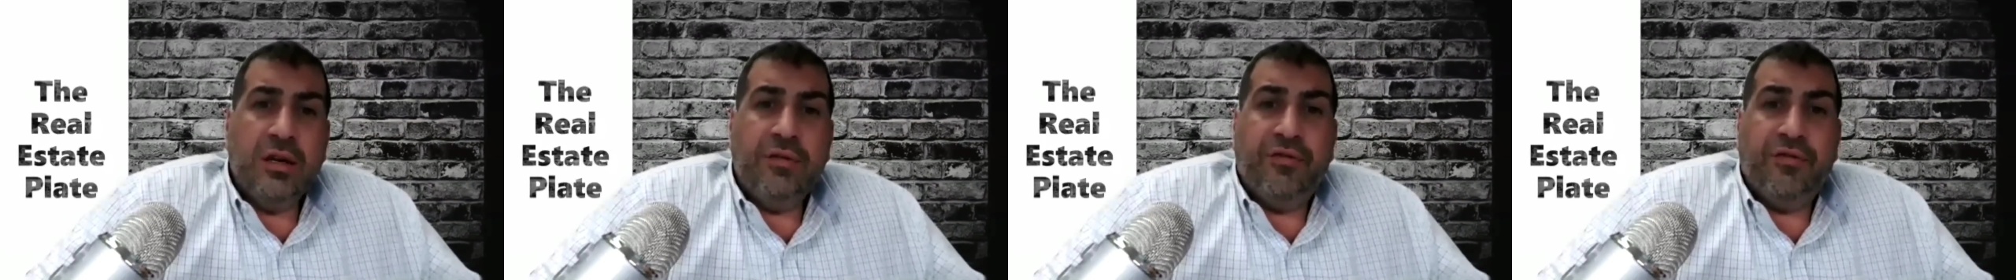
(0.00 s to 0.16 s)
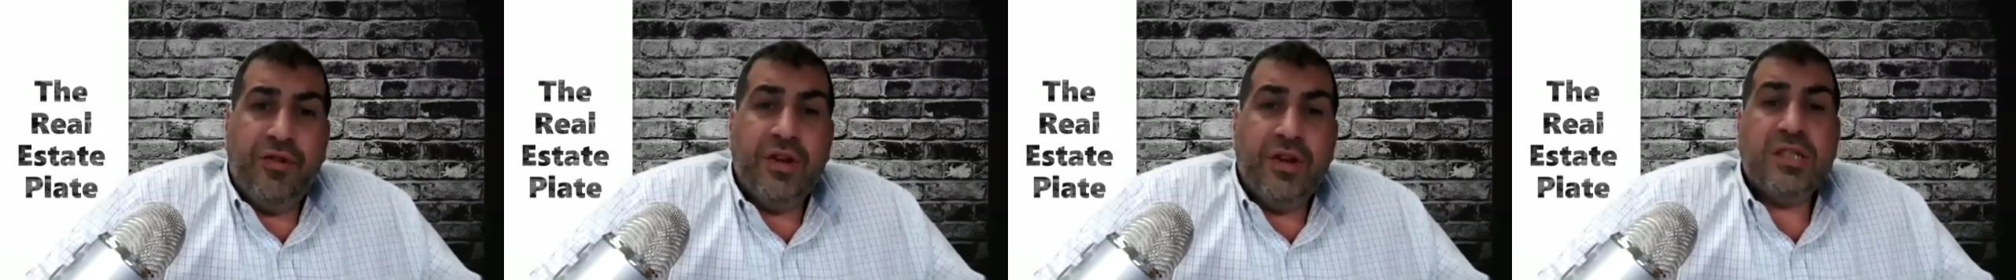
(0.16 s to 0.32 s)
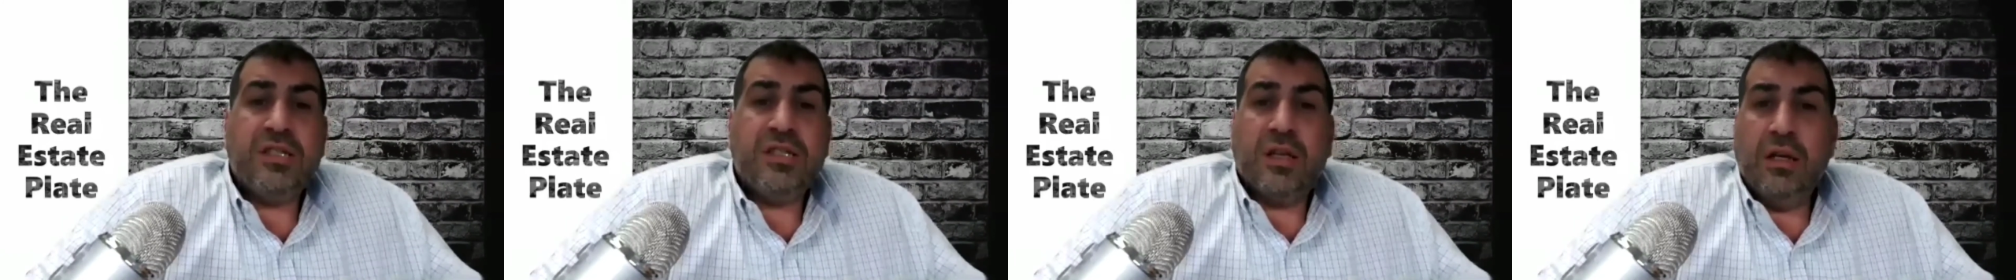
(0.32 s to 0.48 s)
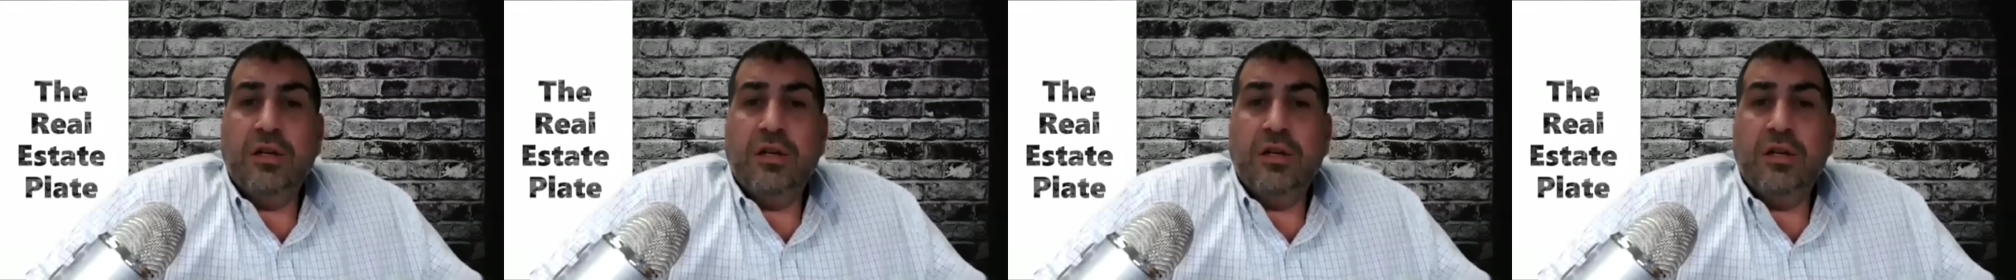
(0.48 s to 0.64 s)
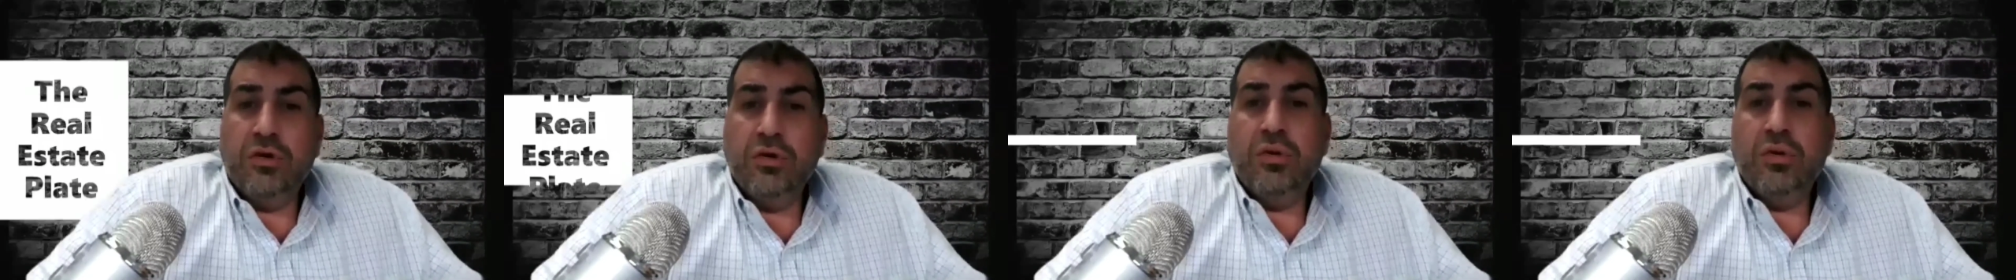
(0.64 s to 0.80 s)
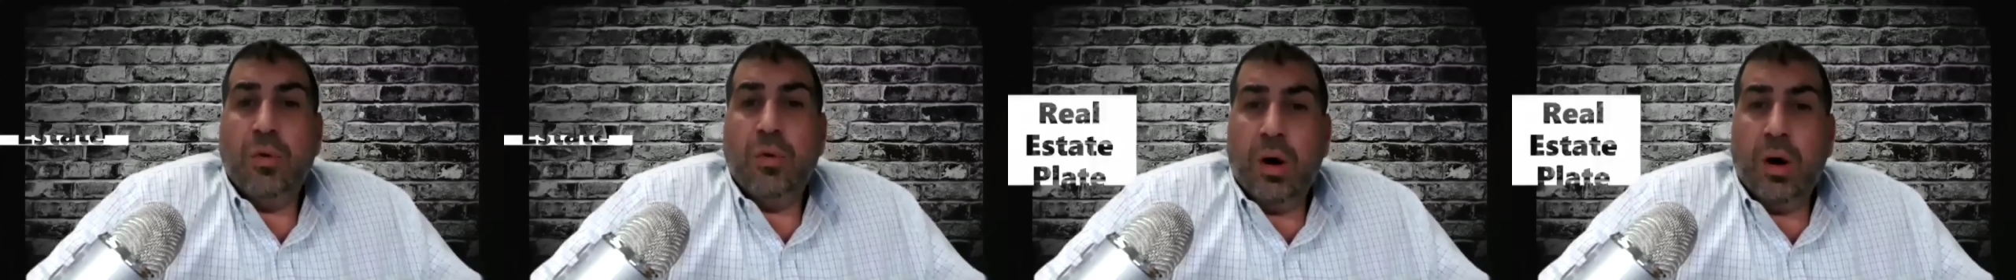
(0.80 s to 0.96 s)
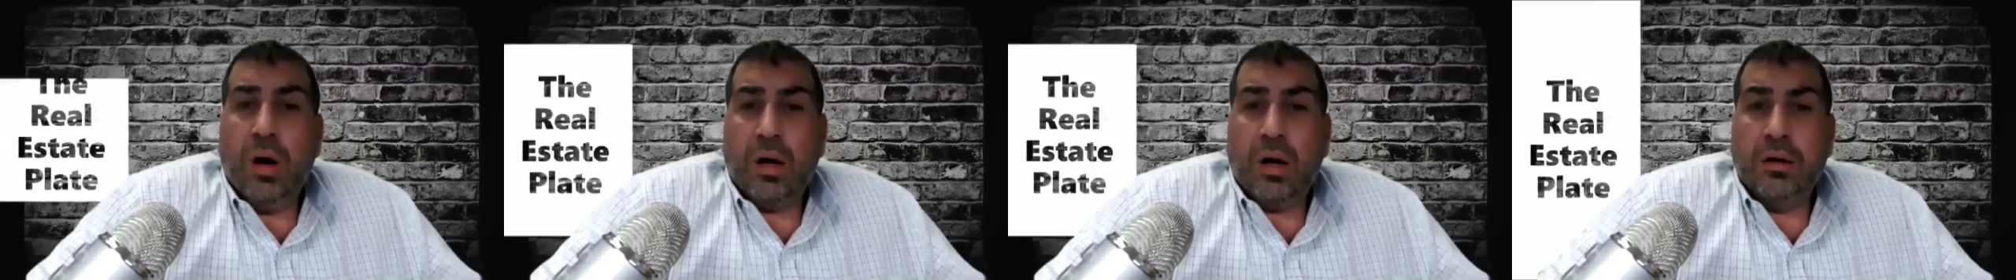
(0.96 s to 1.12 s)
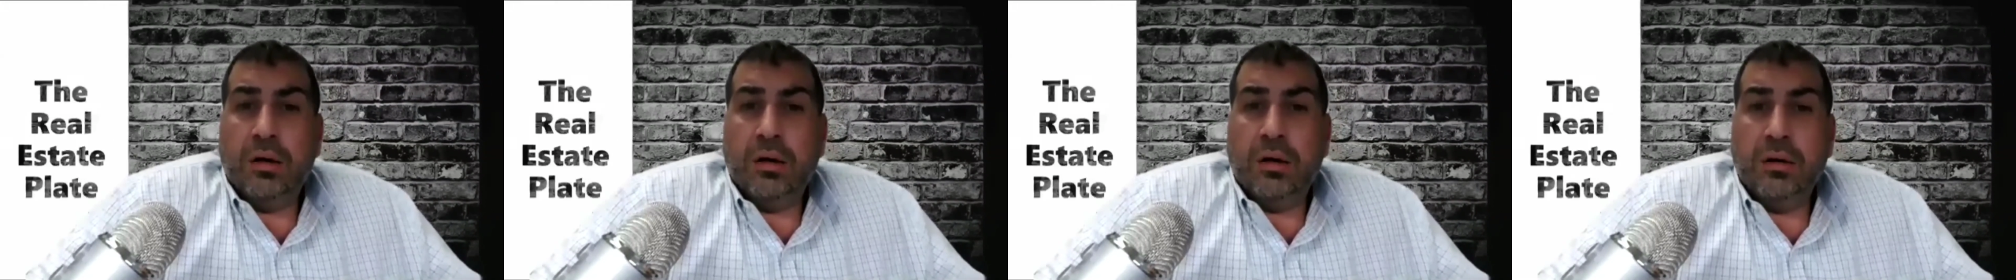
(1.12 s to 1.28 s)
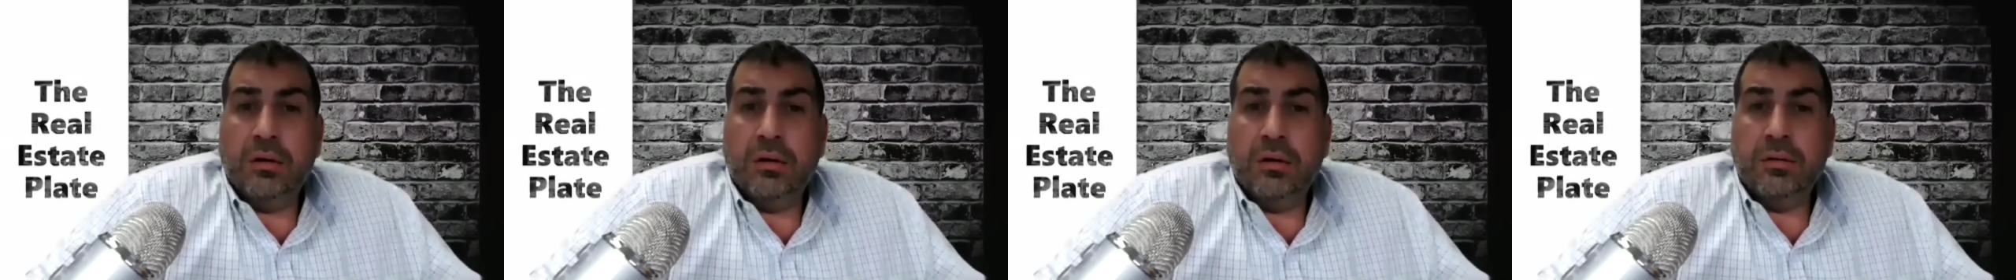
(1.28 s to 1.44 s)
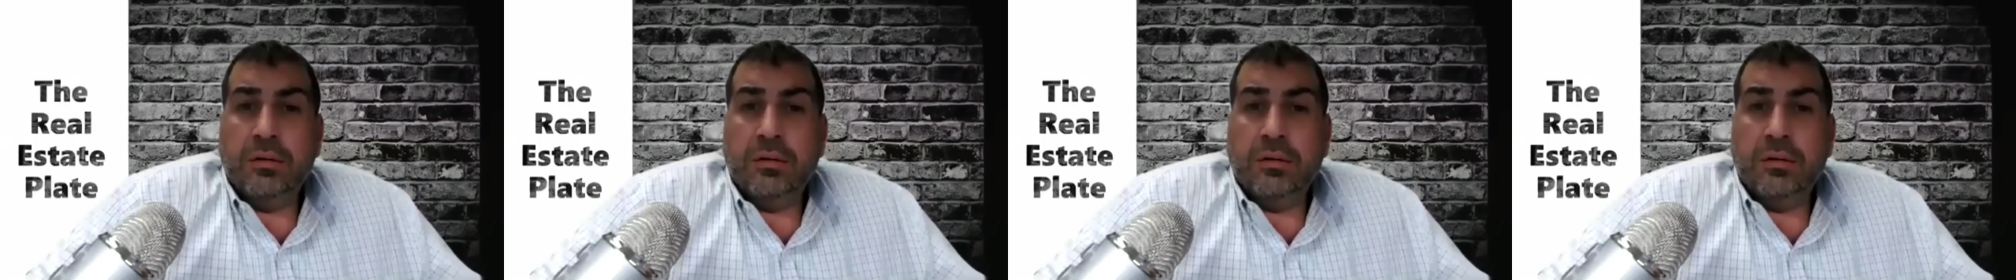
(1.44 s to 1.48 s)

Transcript: physically do the work